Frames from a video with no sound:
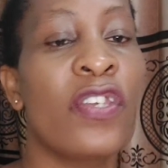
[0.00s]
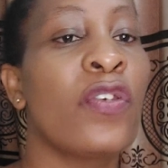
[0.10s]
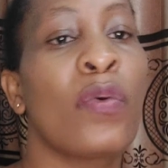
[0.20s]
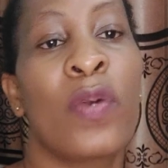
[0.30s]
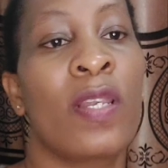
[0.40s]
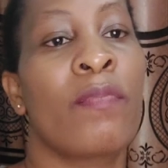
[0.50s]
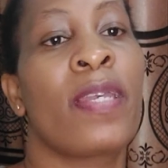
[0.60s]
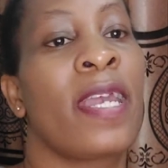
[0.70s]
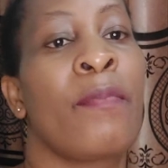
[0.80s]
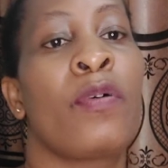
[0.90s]
you will
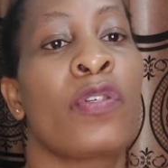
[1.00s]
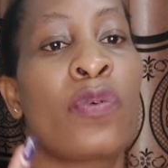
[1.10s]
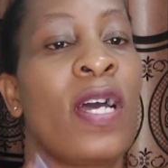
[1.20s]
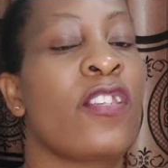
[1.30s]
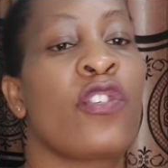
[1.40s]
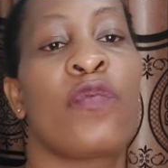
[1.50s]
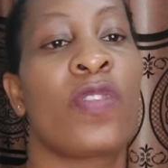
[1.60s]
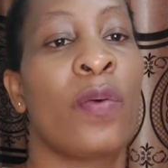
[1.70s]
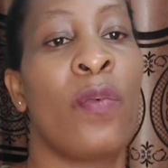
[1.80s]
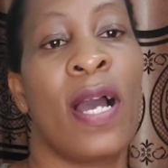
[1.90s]
be able to
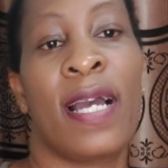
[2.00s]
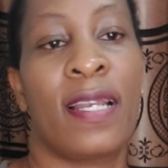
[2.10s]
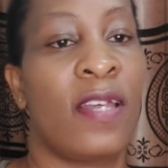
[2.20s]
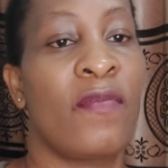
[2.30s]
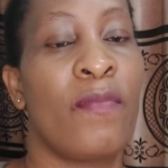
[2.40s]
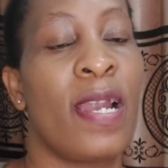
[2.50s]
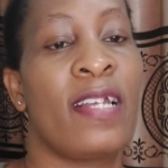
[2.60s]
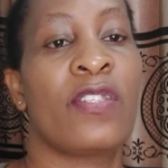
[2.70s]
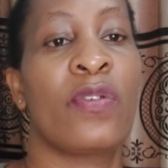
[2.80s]
achieve the work-life balance.